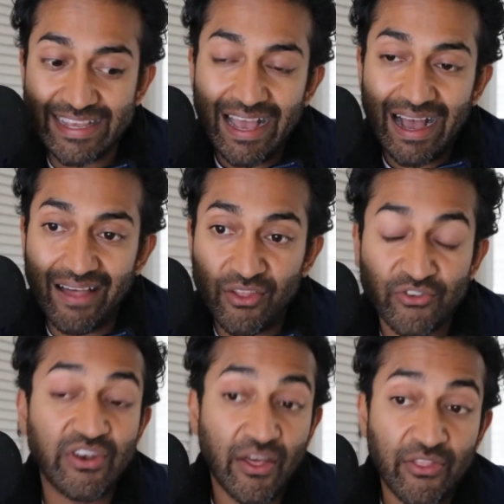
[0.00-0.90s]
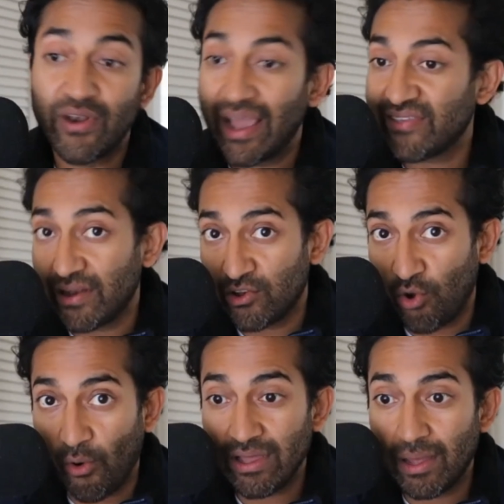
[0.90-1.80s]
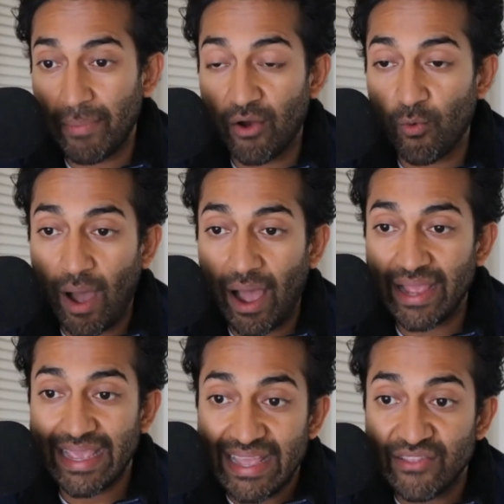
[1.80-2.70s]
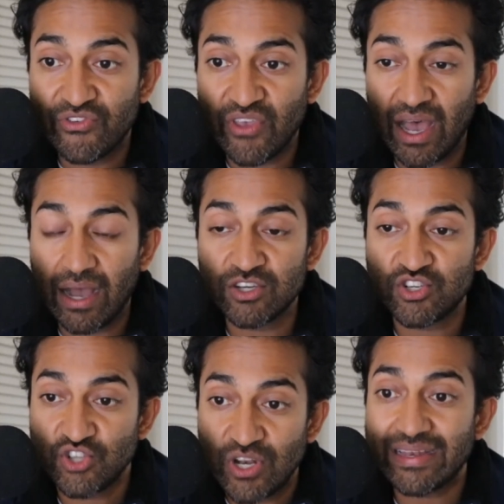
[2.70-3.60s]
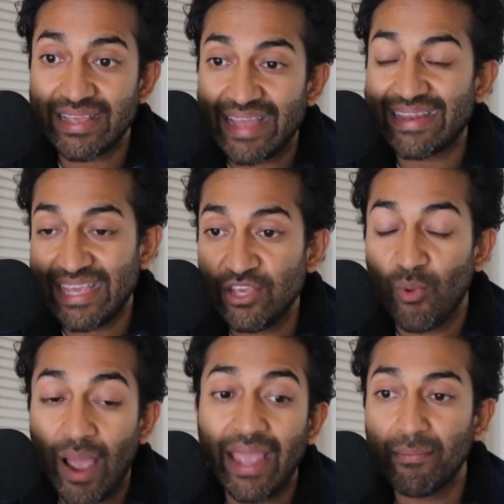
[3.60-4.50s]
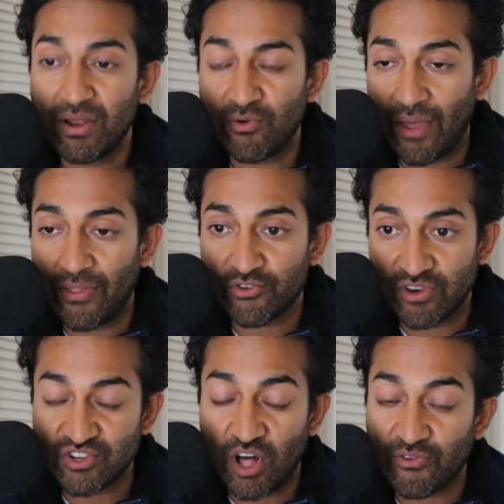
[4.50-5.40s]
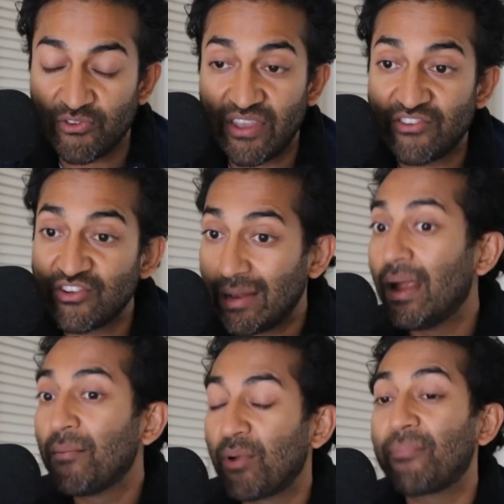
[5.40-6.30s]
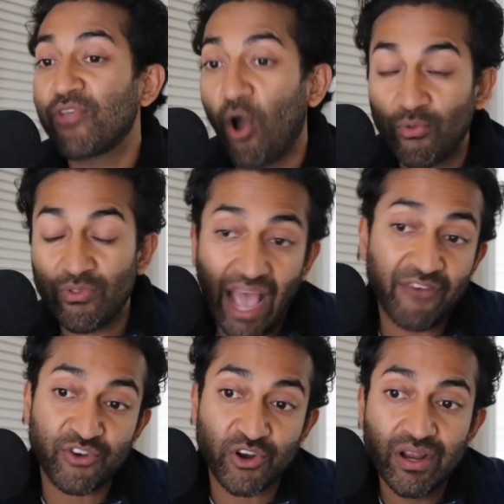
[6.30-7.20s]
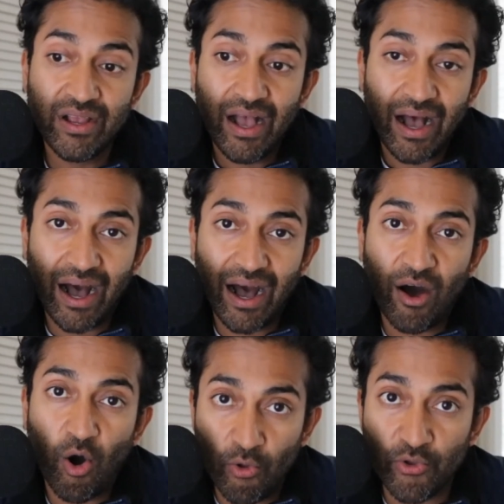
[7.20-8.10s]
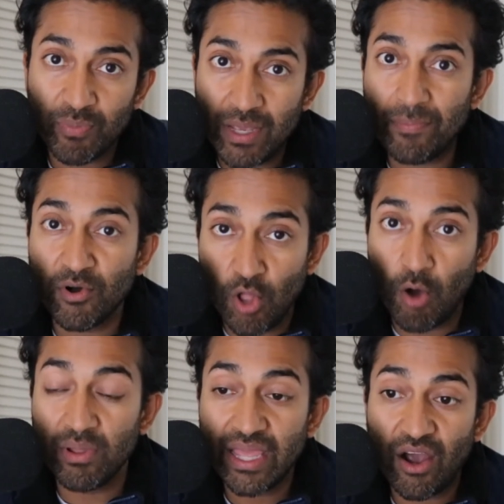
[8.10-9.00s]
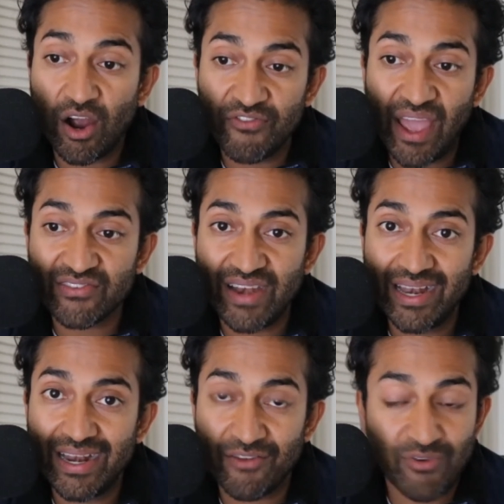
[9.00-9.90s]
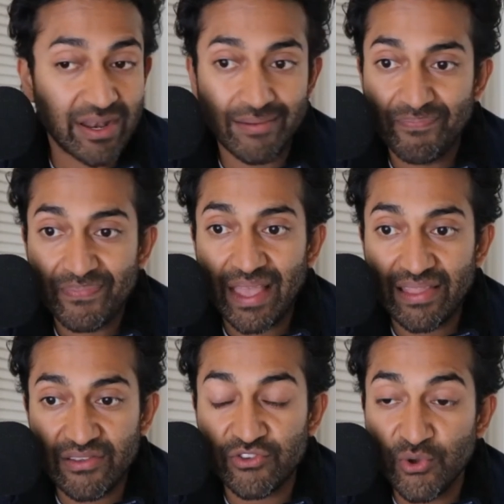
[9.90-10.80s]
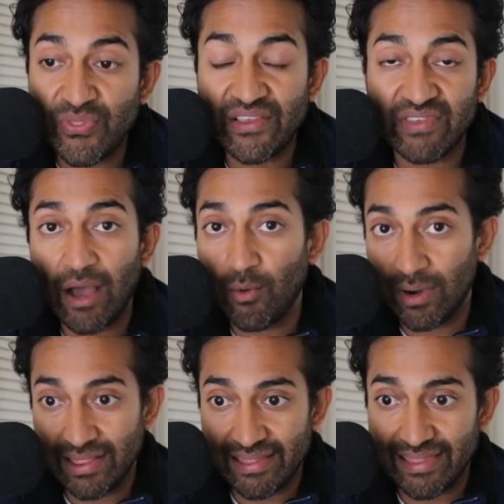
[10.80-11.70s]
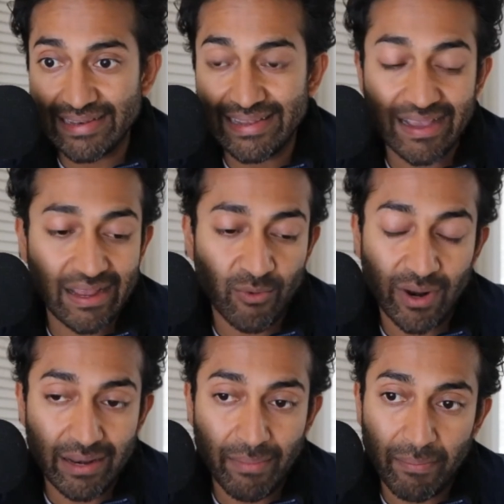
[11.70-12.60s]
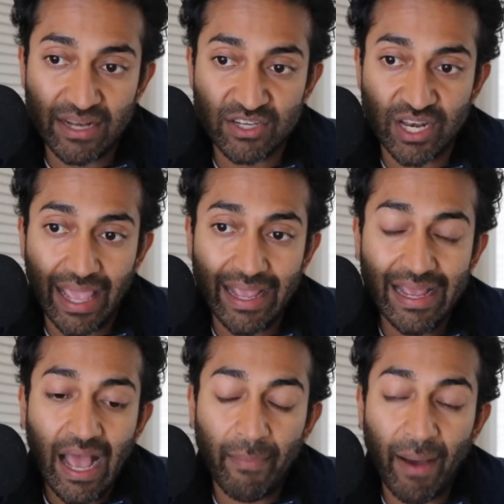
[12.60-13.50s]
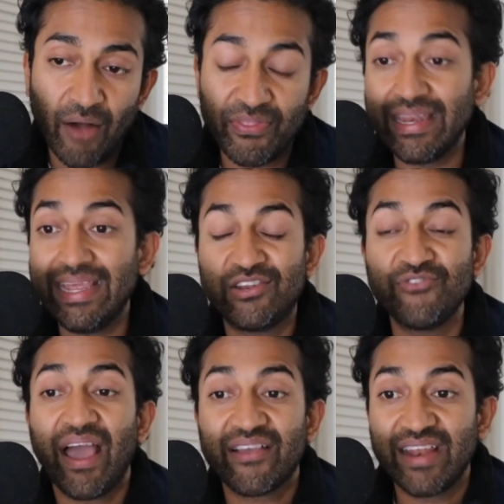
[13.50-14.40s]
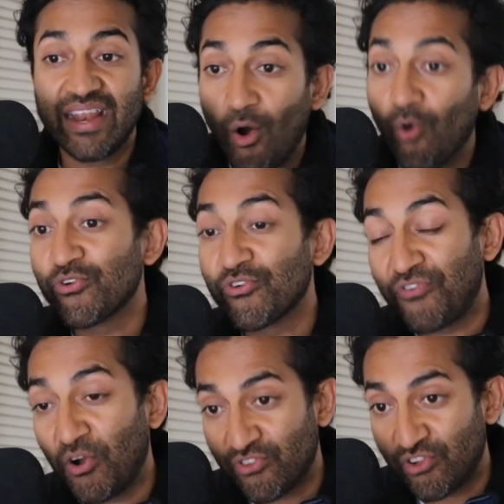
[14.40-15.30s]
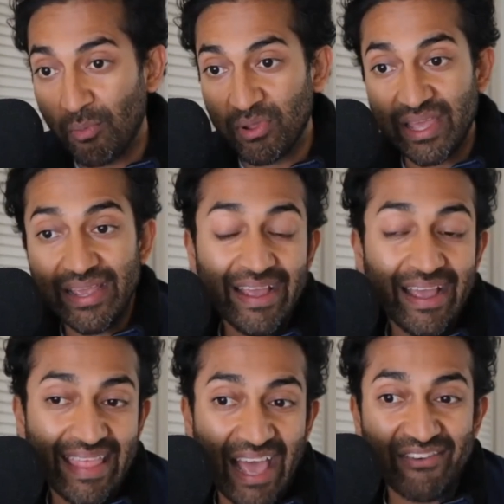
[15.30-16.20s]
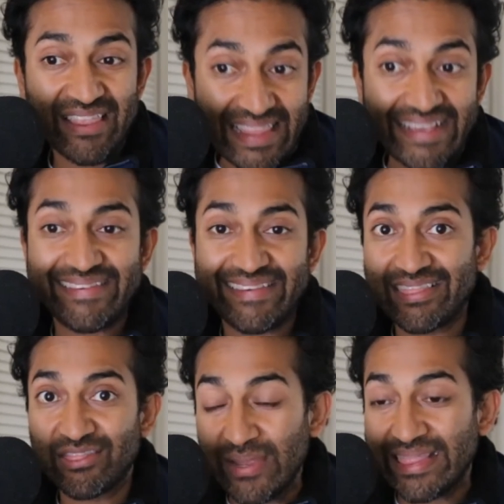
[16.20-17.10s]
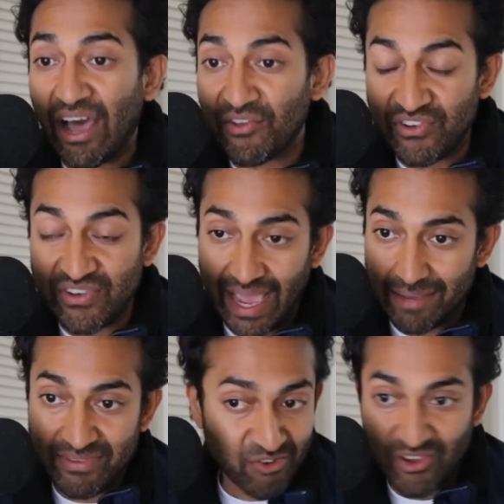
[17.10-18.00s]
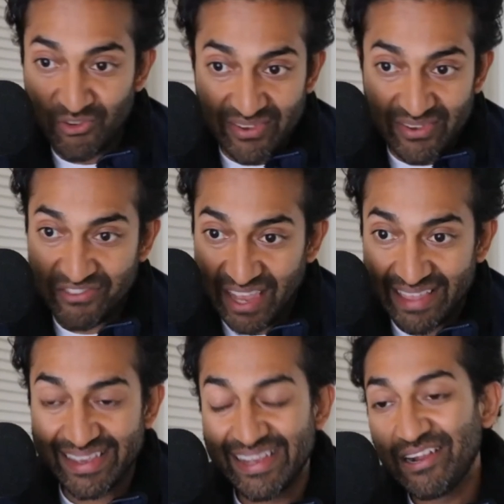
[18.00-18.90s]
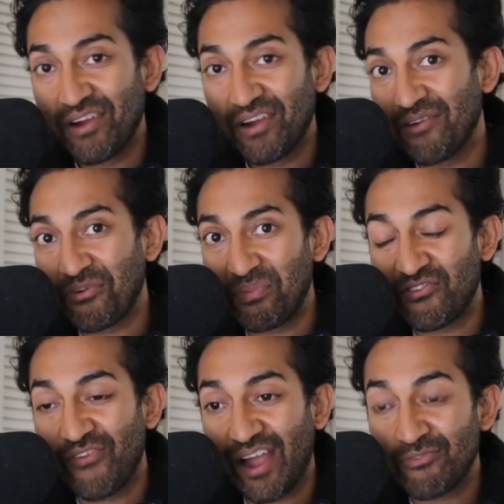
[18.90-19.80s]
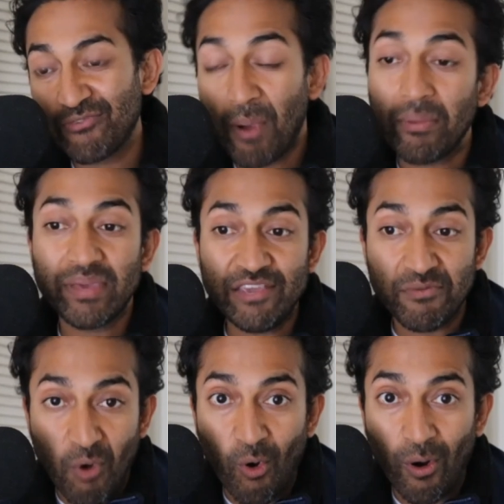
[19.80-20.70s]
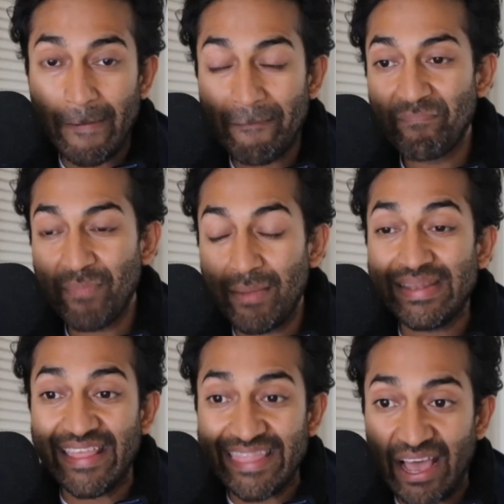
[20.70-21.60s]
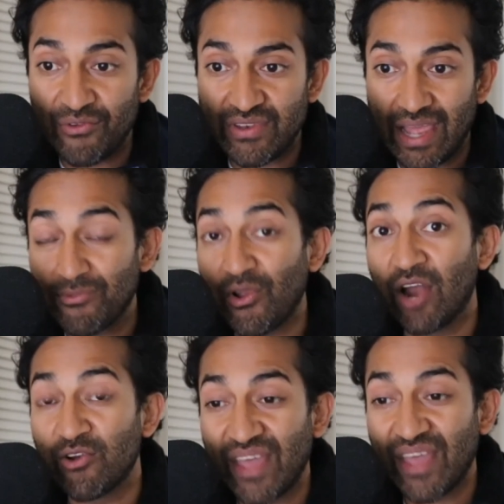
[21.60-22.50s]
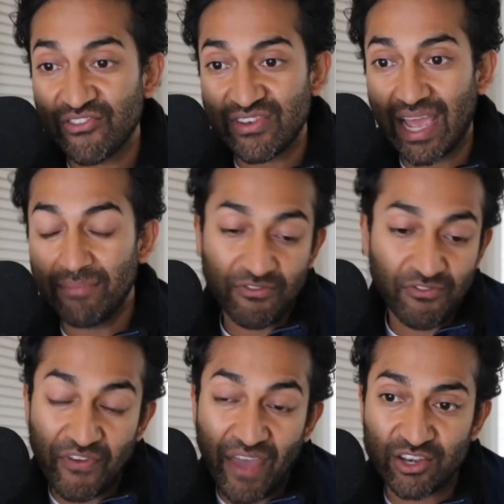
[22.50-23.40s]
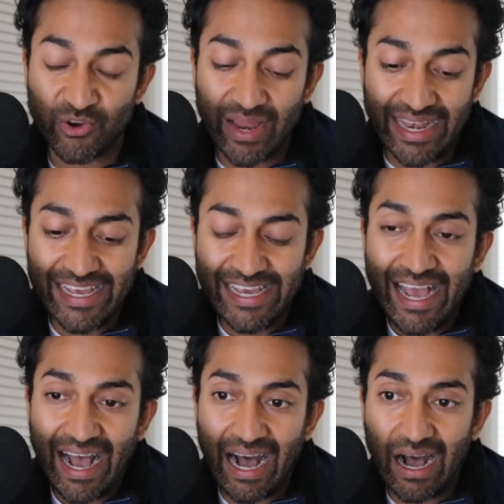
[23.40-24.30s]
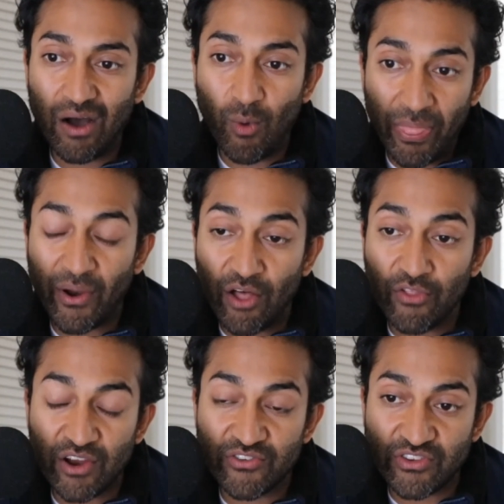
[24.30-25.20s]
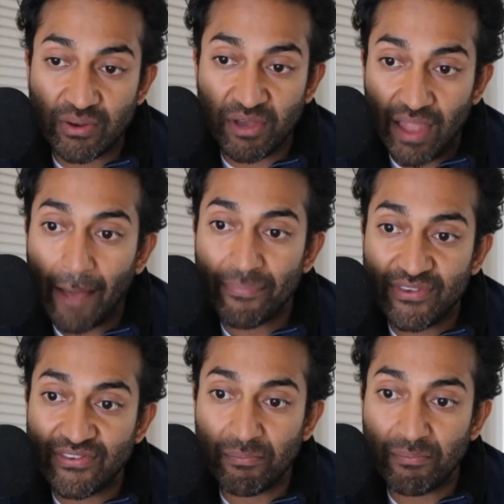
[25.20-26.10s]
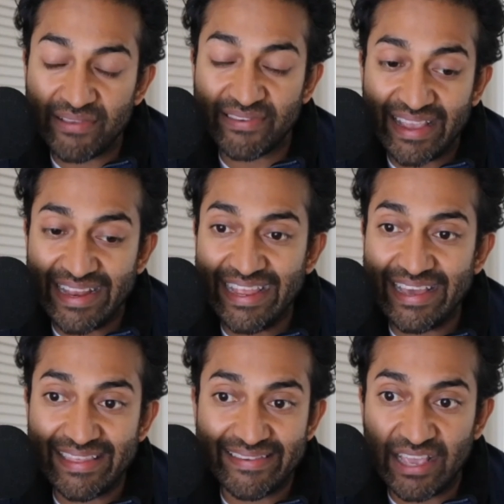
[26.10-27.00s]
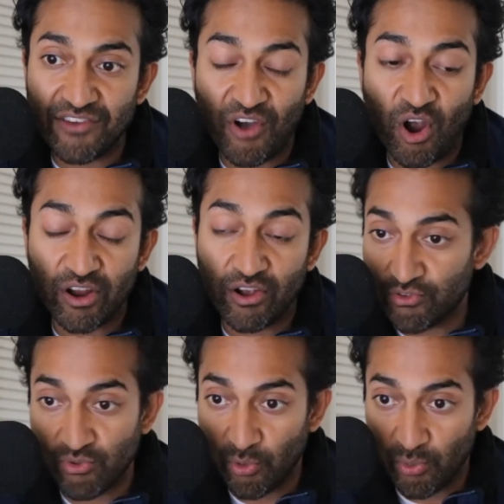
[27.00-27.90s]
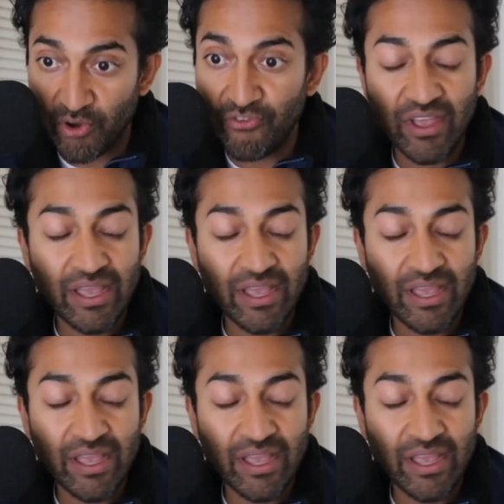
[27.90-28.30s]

Uh, there's another nice editorial about why kids uh, shouldn't get EUA, but rather traditional authorization, and perhaps only after uh, older people globally are vaccinated. I've written at least two things now, one in the Atlantic and one in MedPage today, about the need to vaccinate older folks globally. They have at least a 3,000 times increased risk of death uh, from this virus, probably even more, maybe 10,000 times or 100,000 times if you factor in uh, when their healthcare system collapses in places like India, the CFR goes through the roof.